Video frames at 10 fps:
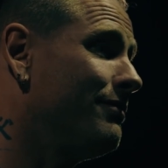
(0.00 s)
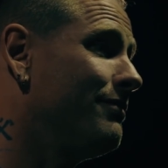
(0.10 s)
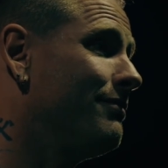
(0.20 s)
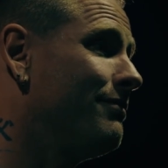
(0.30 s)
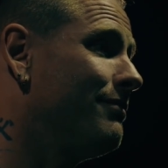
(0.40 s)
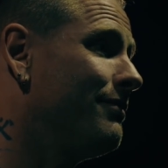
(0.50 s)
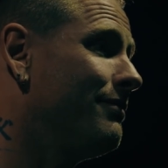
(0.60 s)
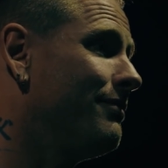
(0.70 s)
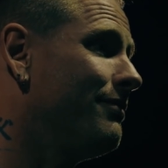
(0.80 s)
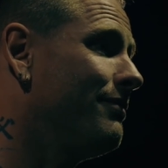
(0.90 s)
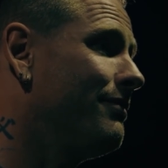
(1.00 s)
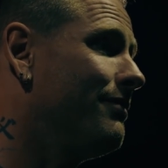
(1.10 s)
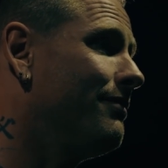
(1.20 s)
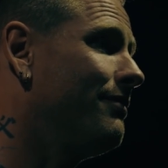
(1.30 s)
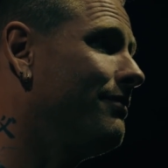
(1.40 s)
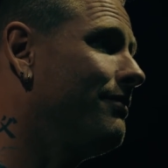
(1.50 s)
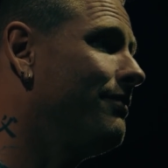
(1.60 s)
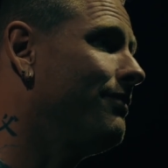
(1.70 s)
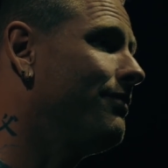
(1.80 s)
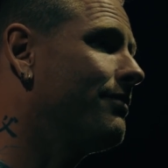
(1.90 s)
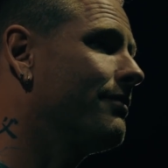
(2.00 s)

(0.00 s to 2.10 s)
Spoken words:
Nobody speaks.